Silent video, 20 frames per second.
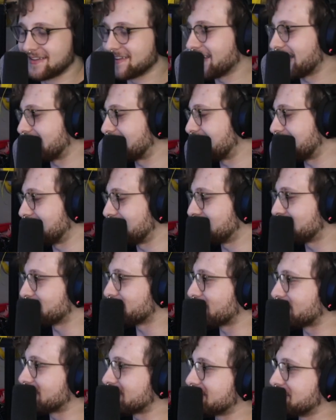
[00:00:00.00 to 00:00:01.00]
I think he's
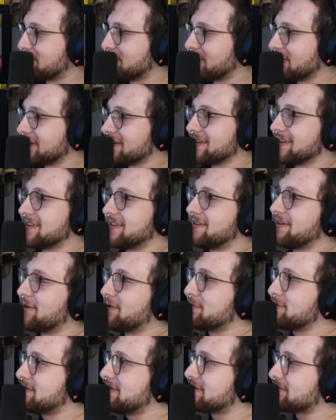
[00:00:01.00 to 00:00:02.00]
funny, but he
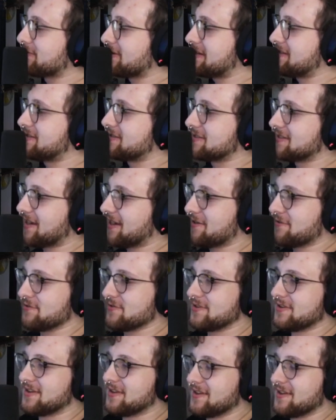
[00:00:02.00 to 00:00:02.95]
always rages out.